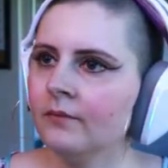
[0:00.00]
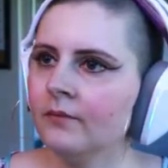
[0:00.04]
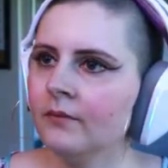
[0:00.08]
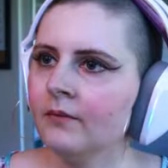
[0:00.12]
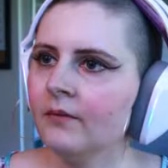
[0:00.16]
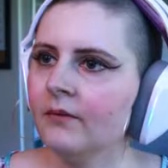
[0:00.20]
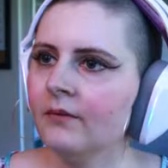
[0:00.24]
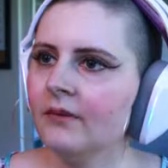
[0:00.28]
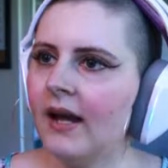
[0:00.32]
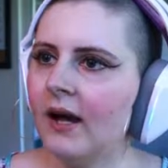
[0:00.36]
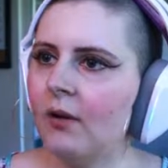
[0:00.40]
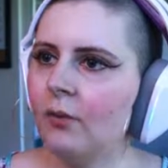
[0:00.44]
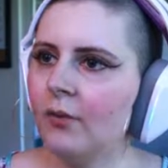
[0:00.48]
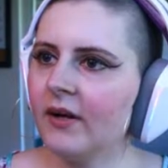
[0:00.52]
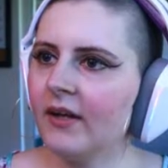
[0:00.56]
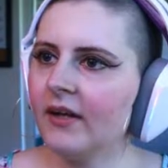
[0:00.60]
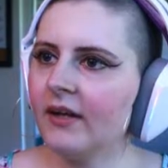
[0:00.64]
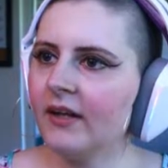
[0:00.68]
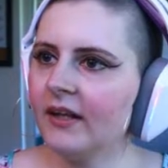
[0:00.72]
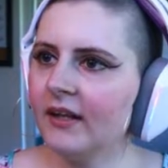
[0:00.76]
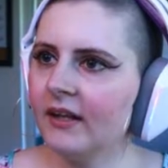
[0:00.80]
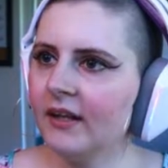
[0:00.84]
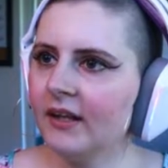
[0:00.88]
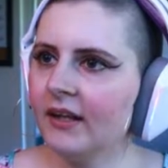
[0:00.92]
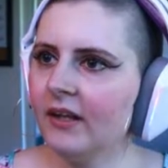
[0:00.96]
Now we're going to
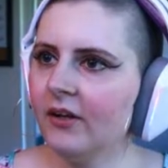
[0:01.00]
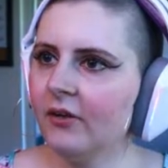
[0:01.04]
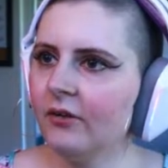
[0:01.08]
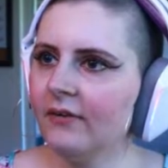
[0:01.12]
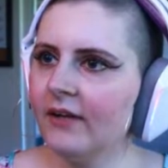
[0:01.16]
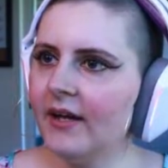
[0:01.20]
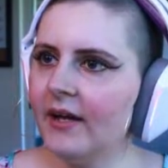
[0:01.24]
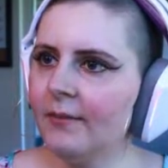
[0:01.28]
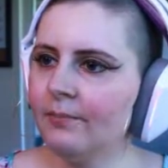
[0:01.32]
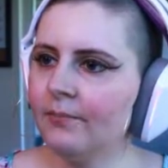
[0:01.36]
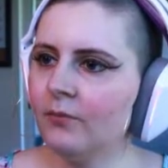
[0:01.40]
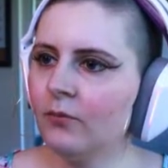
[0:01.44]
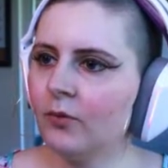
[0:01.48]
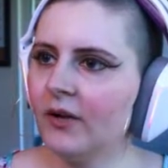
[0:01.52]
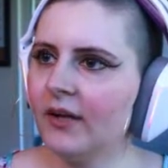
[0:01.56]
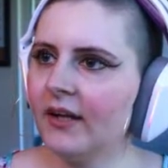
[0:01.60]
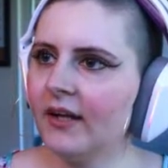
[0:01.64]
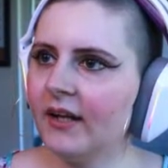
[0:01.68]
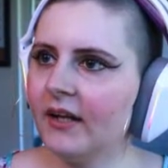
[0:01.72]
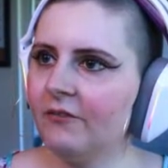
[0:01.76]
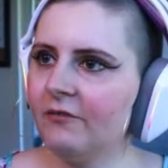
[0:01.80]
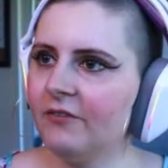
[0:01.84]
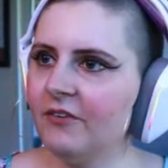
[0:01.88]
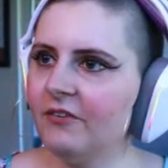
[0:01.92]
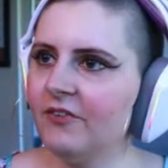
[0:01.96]
get healed up. We're going to
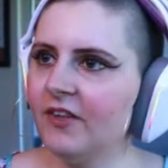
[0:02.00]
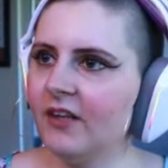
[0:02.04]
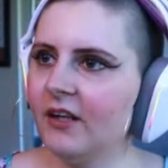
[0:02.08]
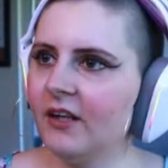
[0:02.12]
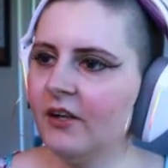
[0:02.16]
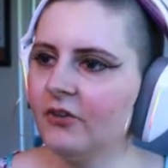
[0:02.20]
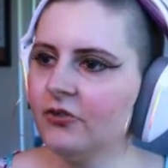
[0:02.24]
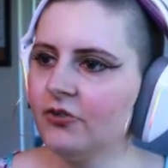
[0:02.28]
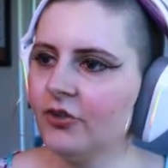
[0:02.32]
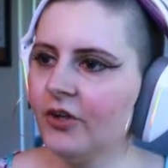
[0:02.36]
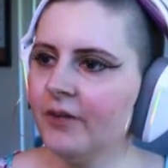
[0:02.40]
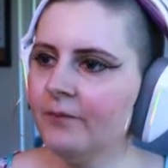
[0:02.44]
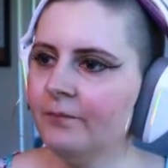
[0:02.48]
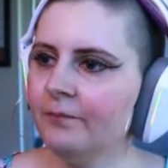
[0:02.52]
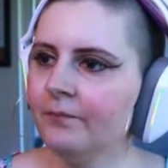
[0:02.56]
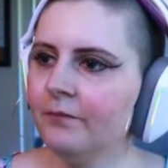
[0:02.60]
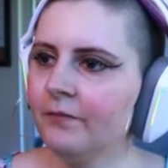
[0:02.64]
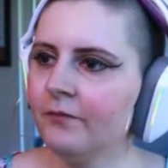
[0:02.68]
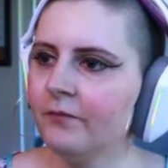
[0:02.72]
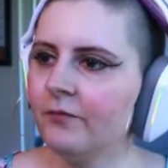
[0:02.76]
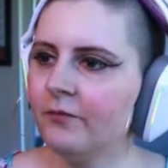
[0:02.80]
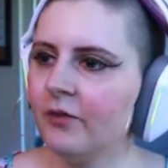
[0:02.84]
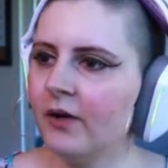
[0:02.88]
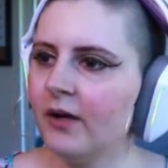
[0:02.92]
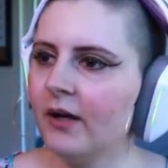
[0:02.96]
get 1,500
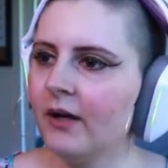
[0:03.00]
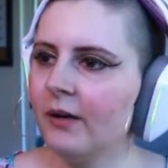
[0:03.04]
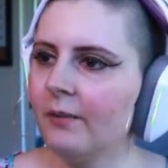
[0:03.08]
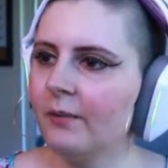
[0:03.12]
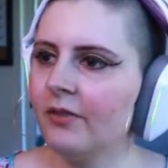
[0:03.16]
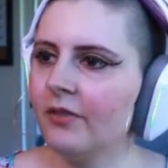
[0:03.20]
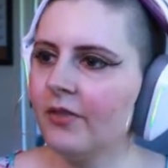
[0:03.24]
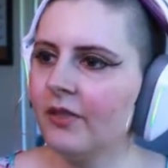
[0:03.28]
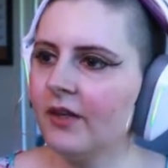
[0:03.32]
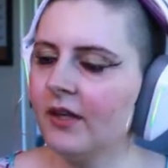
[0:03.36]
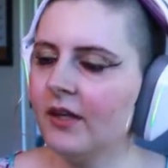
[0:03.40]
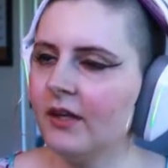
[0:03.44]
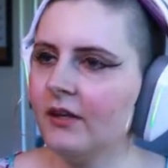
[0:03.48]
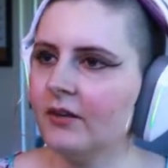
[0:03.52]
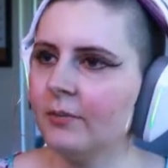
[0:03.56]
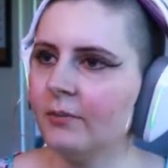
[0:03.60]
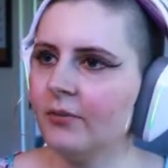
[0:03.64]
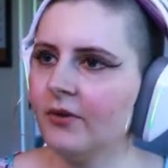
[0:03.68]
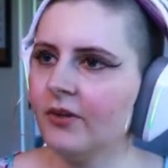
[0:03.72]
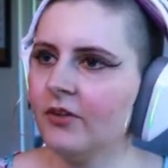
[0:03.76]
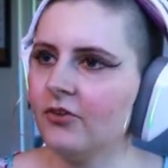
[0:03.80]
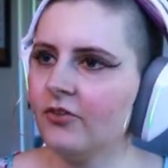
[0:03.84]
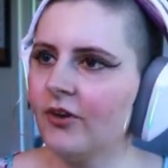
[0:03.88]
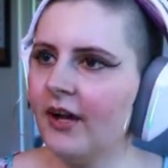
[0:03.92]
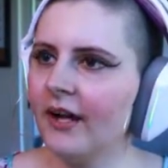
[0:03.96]
from the
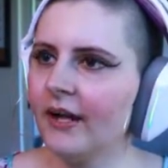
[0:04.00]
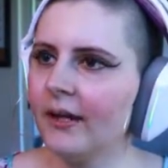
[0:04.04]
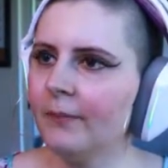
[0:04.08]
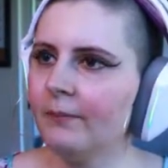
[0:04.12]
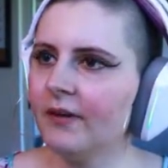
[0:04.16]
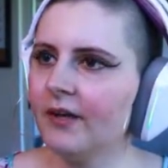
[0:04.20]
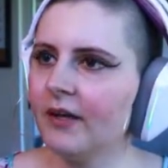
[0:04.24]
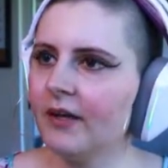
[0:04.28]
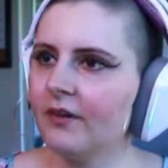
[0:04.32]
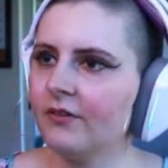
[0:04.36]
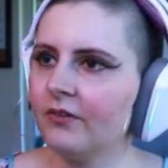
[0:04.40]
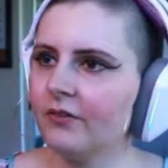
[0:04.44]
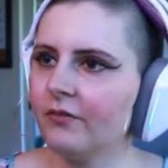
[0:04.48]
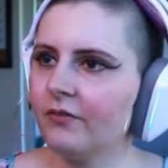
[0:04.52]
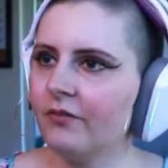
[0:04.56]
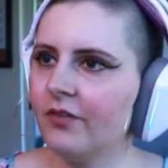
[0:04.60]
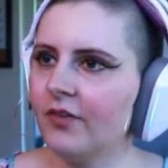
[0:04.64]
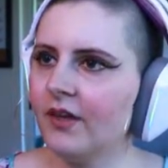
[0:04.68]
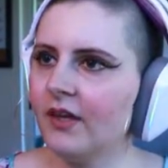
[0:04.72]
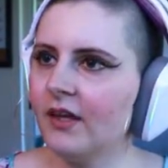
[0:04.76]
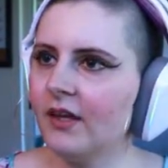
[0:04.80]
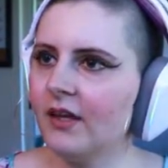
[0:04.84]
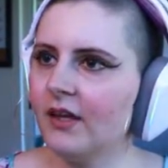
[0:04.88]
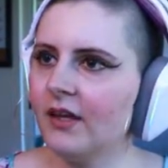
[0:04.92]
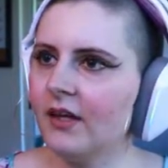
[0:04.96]
Debris Dragon because of
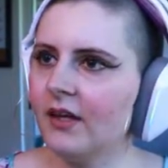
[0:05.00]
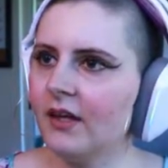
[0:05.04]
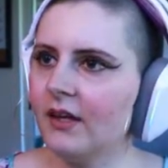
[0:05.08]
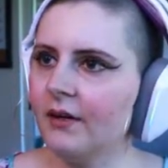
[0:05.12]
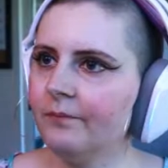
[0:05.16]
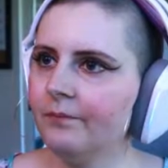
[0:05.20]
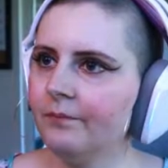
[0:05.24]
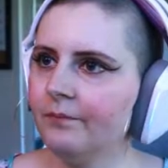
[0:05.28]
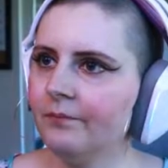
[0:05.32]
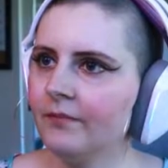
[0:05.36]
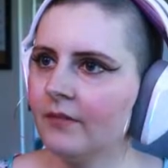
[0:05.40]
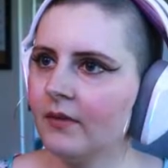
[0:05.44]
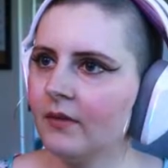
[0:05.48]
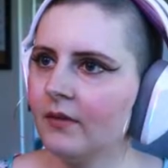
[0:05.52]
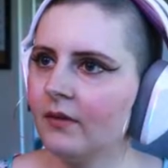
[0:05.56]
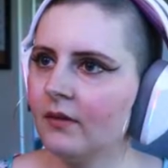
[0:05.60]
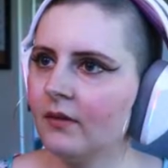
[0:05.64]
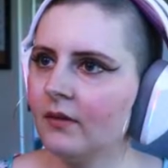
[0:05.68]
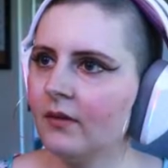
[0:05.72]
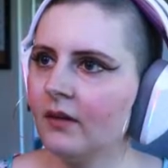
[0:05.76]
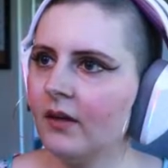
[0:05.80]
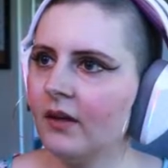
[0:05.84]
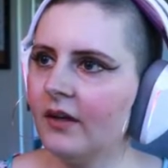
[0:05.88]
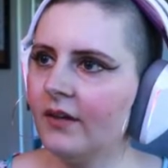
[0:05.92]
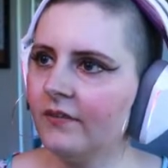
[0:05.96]
the
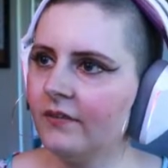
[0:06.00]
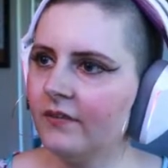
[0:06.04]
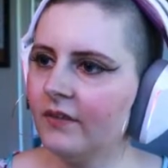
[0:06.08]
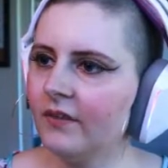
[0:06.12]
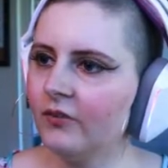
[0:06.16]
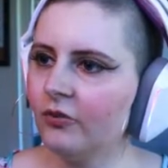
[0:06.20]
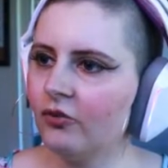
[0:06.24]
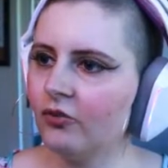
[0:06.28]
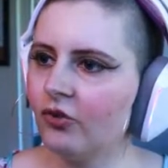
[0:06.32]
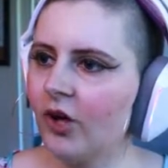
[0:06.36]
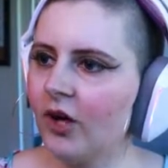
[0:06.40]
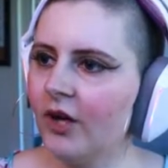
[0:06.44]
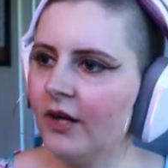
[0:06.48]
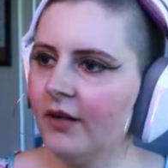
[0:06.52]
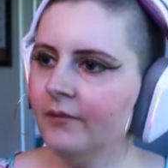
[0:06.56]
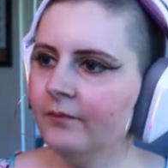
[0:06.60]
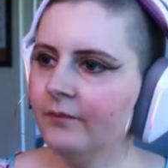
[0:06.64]
Assist Rod.